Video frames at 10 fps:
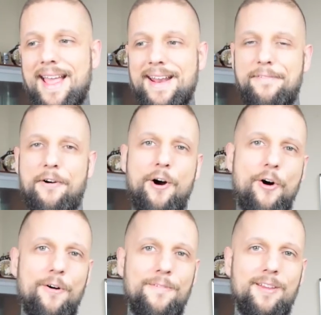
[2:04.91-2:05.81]
And if
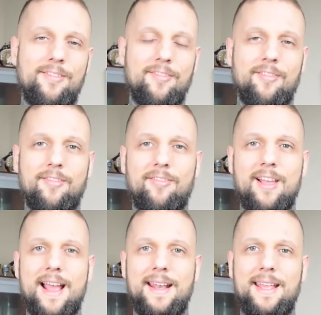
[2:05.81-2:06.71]
all of us as a
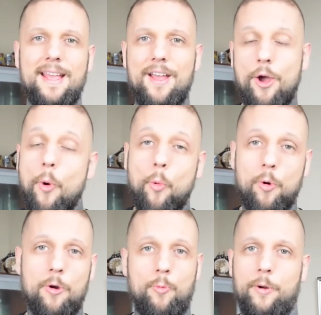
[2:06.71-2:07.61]
society
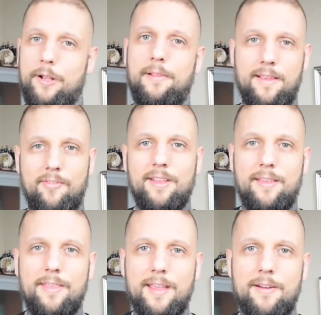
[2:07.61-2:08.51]
were
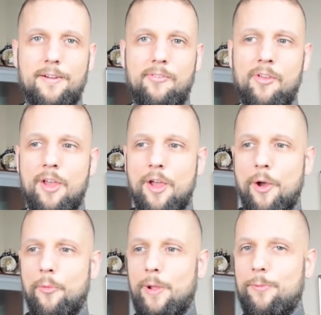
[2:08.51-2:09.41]
realistic thinkers,
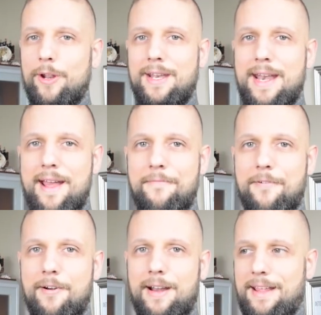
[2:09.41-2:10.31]
we would
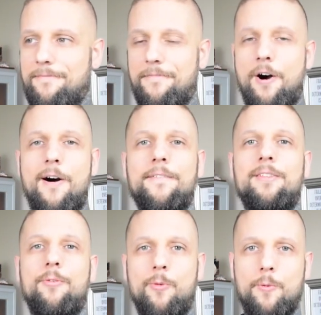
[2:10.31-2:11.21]
never evolve
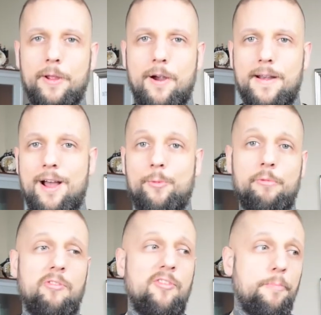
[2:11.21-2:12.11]
into what we are now. We
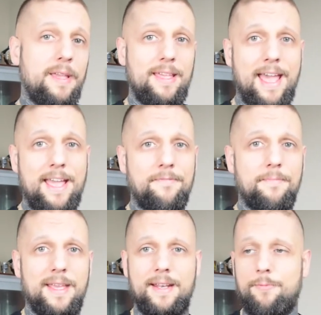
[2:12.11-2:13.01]
would still be
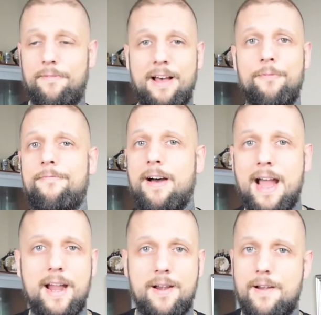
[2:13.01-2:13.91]
cavemen without
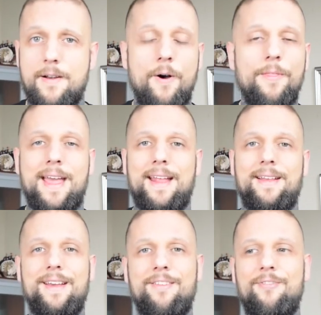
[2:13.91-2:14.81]
fire and all that.